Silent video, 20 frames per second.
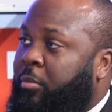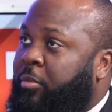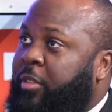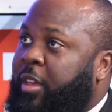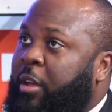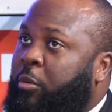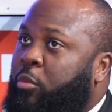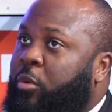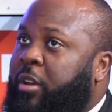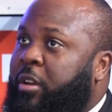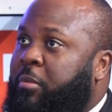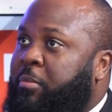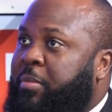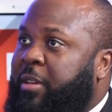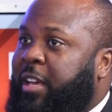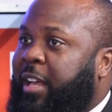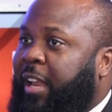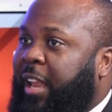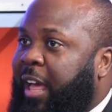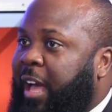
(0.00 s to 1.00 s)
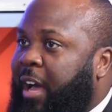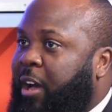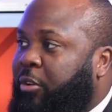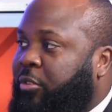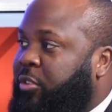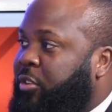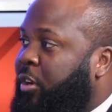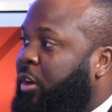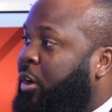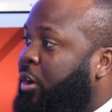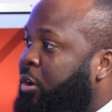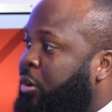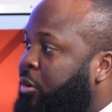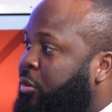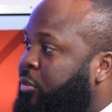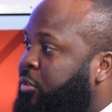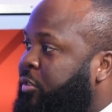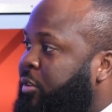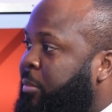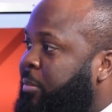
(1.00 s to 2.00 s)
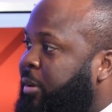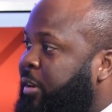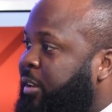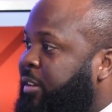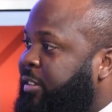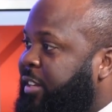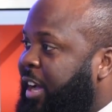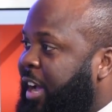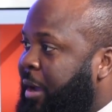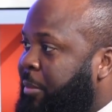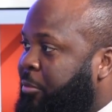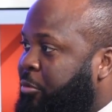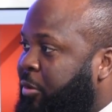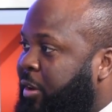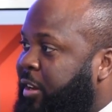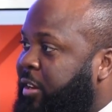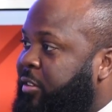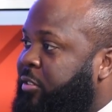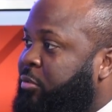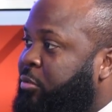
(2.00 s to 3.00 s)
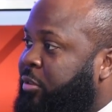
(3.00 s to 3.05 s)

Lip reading: They wouldn't be allowed to earn some of the time credits